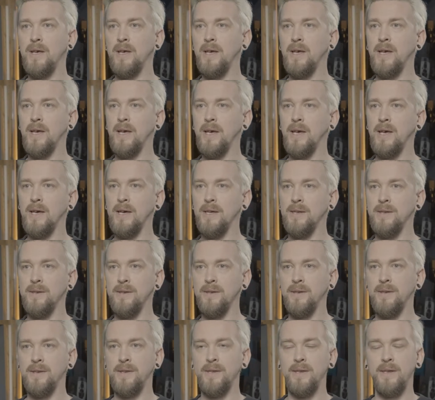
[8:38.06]

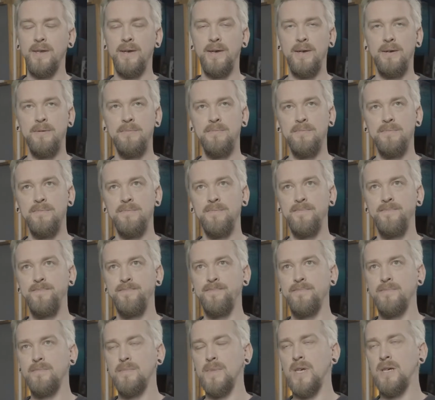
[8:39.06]
And
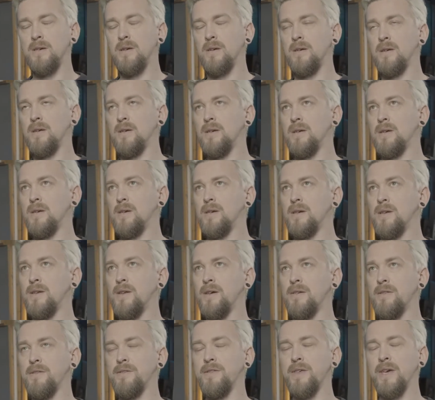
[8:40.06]

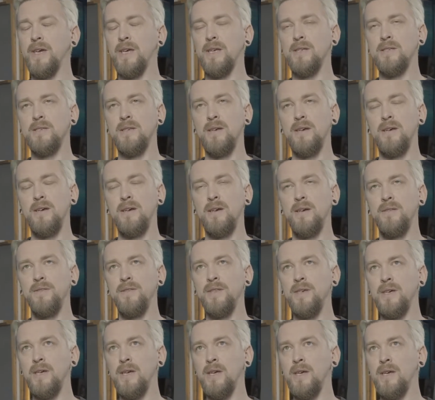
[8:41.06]
another thing is
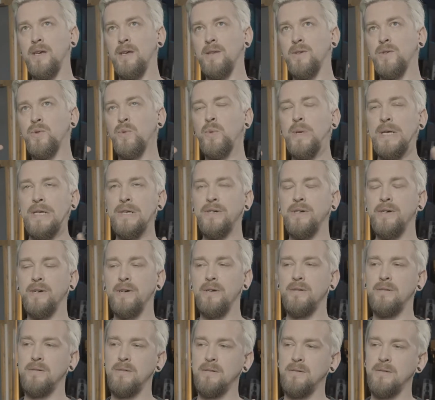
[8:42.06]
the
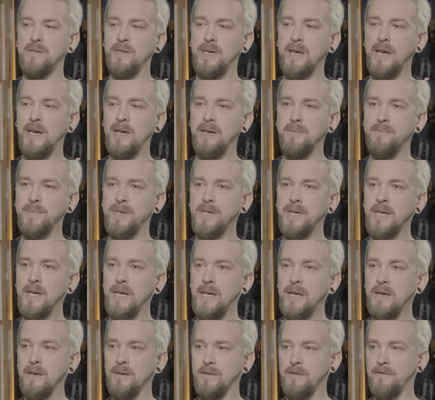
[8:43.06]
tweeter, the
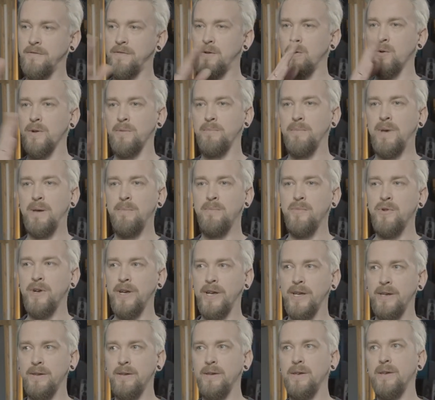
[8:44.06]
AMT, the folded
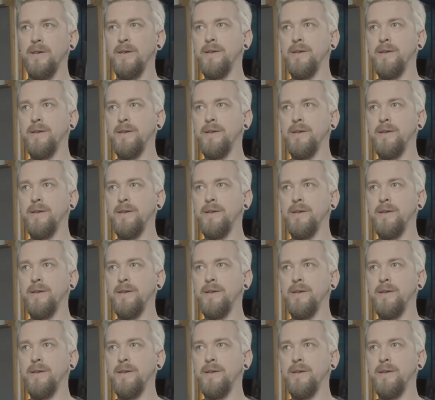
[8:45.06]
membrane,